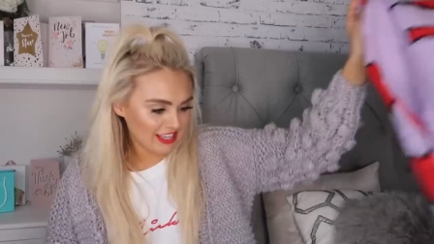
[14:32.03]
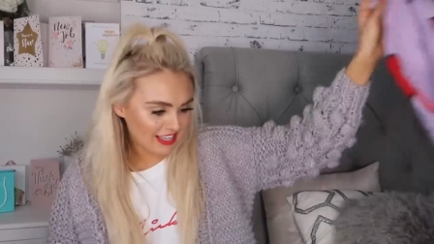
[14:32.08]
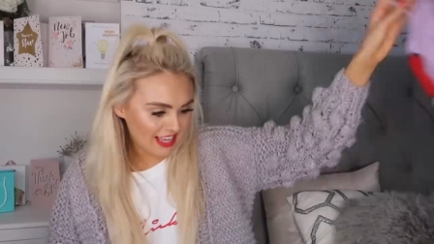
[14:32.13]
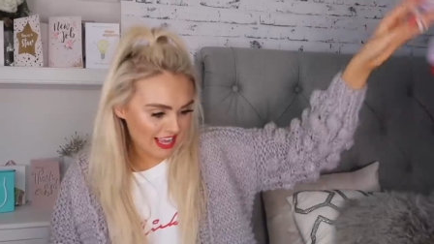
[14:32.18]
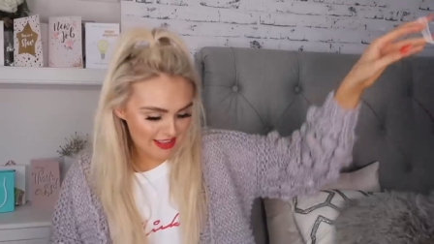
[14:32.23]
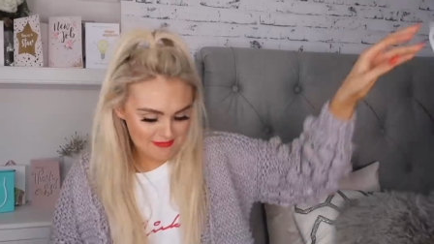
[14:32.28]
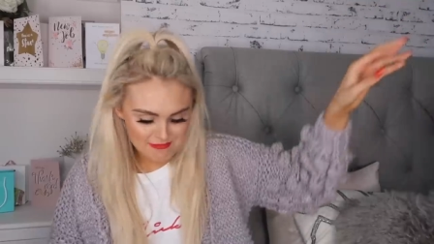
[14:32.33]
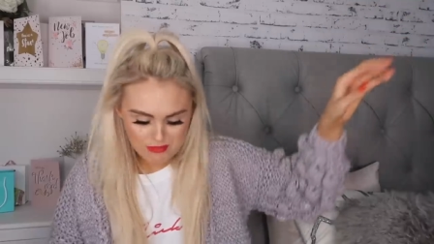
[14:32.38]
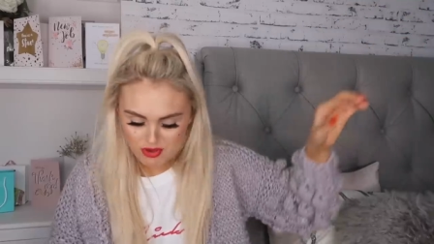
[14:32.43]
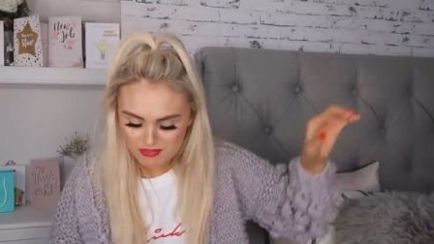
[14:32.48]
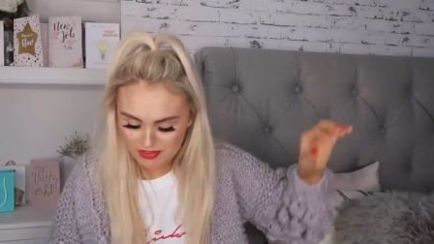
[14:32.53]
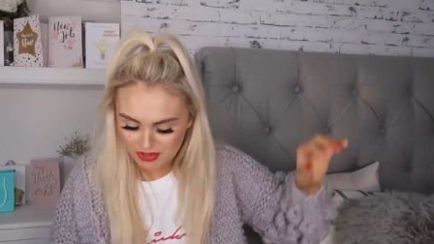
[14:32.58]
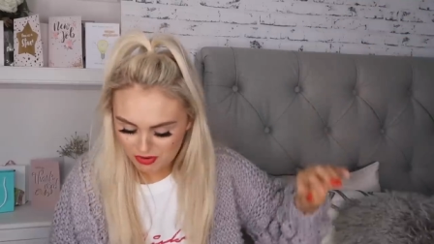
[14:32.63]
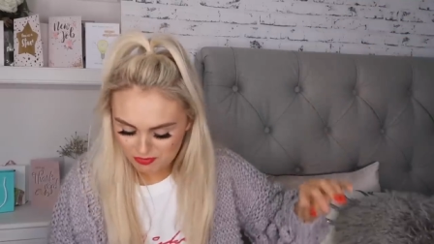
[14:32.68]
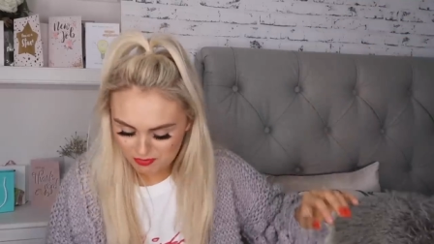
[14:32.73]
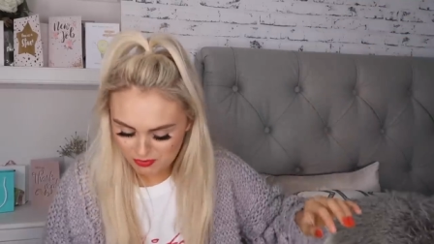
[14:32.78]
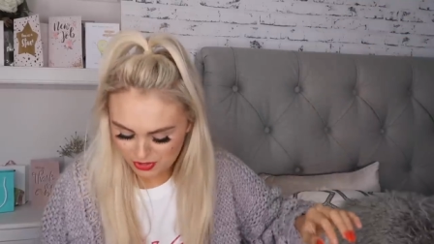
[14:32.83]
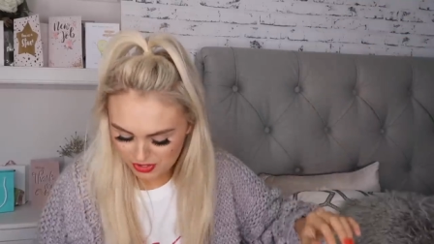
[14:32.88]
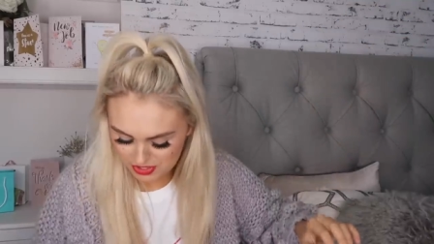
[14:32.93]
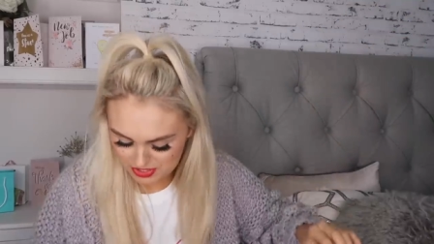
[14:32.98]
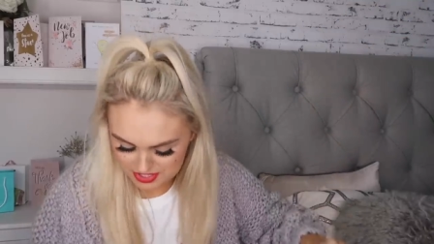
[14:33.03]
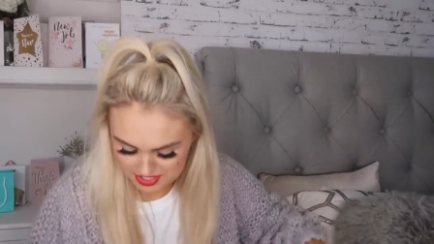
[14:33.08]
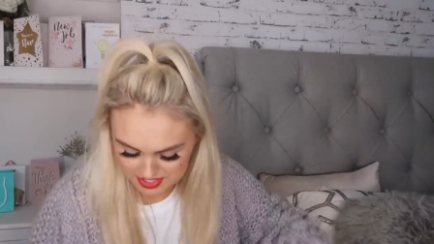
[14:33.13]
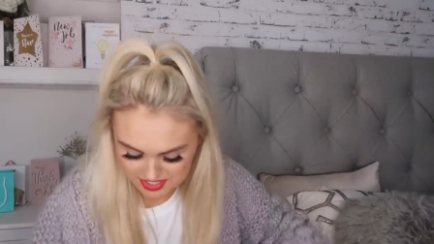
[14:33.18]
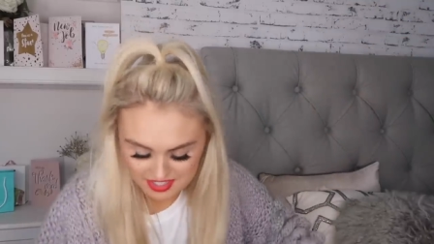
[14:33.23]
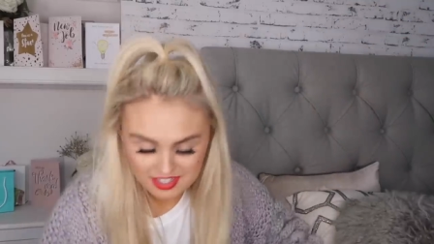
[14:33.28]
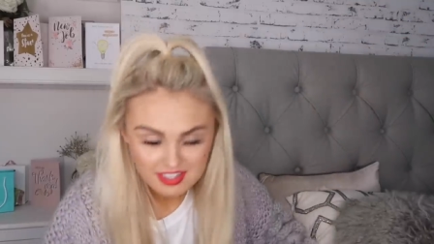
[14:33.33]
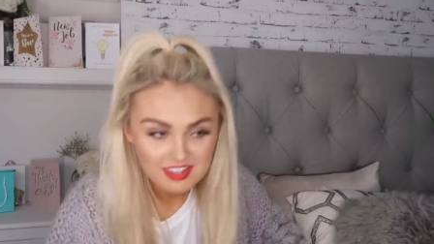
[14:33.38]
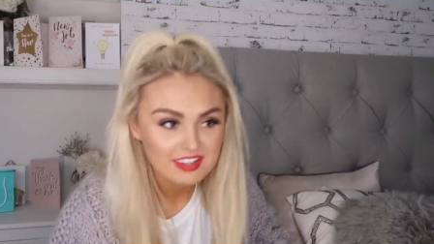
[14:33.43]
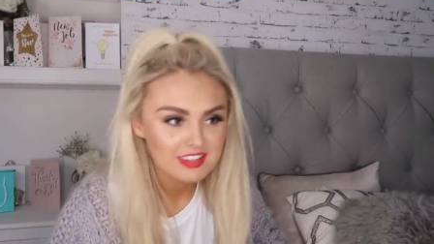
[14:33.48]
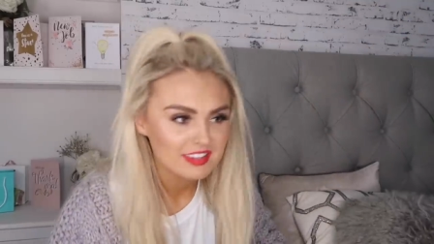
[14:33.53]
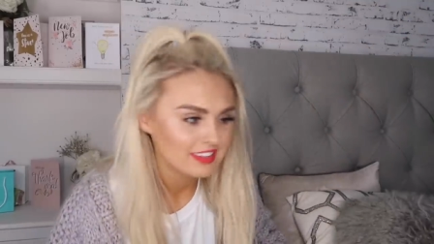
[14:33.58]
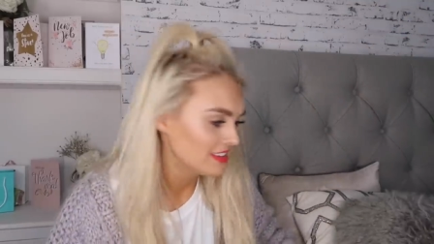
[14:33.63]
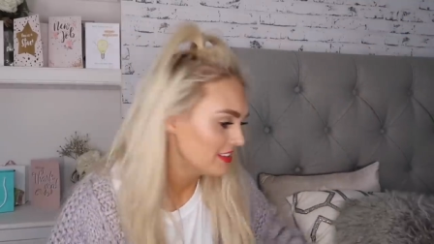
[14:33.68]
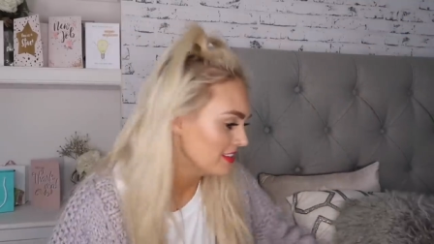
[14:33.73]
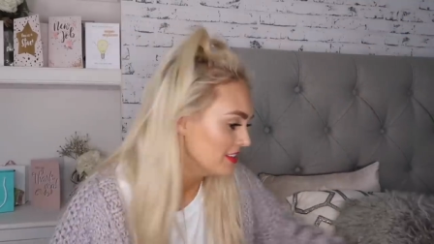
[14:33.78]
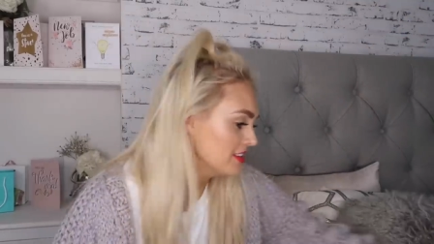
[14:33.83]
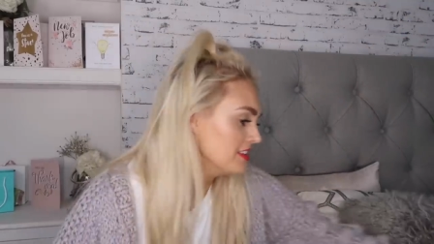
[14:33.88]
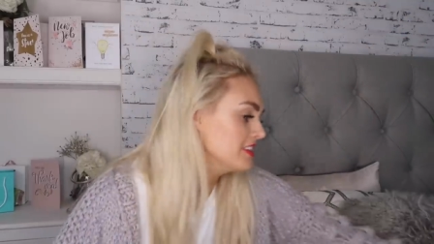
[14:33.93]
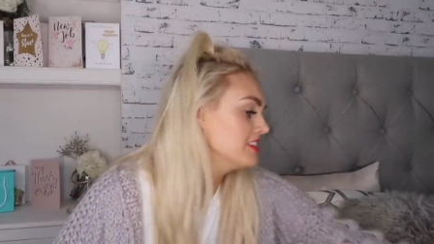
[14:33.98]
Okay, maybe some onwards. music in the
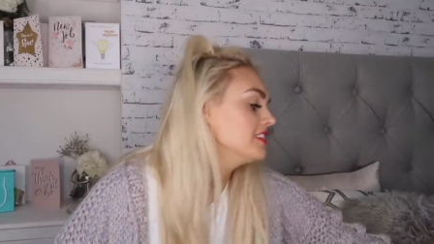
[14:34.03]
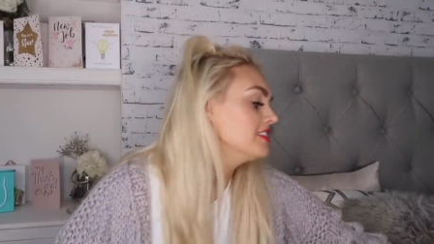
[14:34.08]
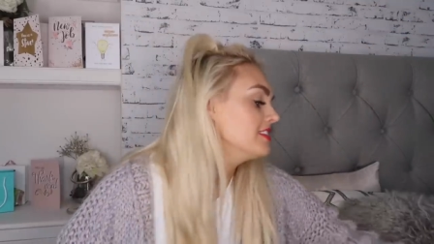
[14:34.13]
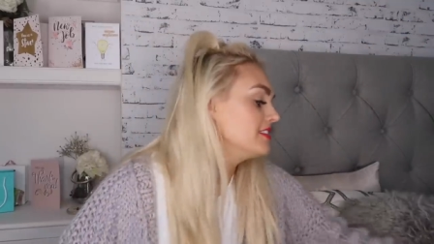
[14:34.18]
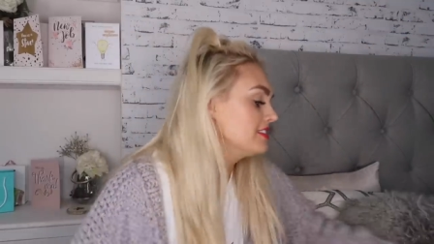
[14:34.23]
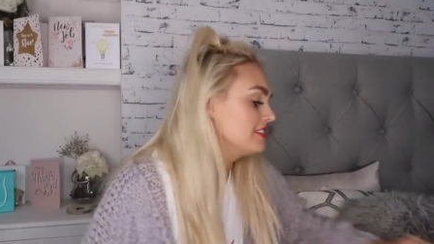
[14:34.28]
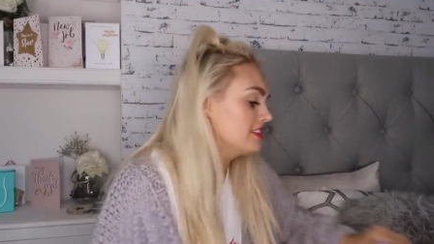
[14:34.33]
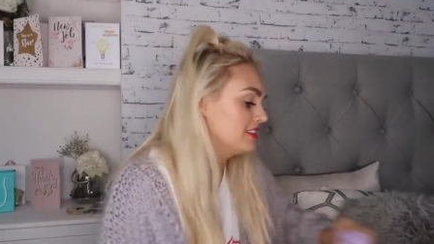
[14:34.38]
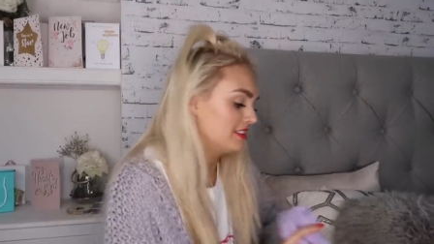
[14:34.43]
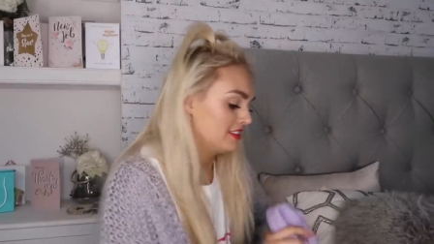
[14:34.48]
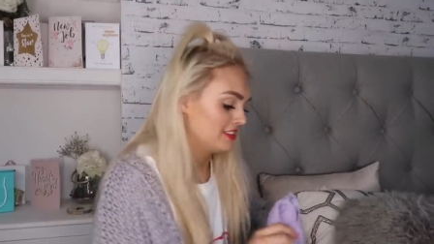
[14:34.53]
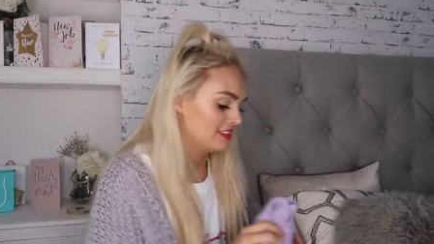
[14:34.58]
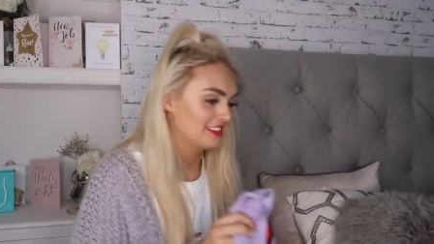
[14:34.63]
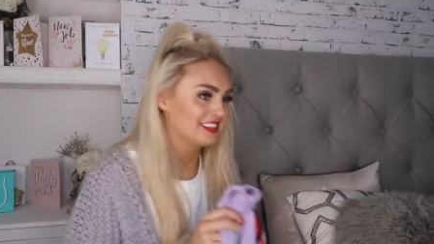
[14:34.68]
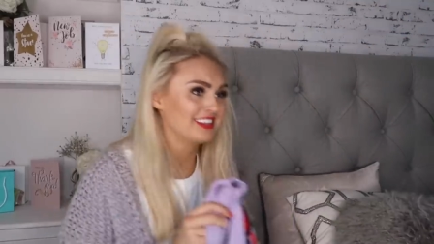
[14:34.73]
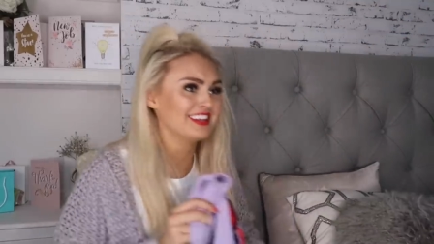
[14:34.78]
background. Sex.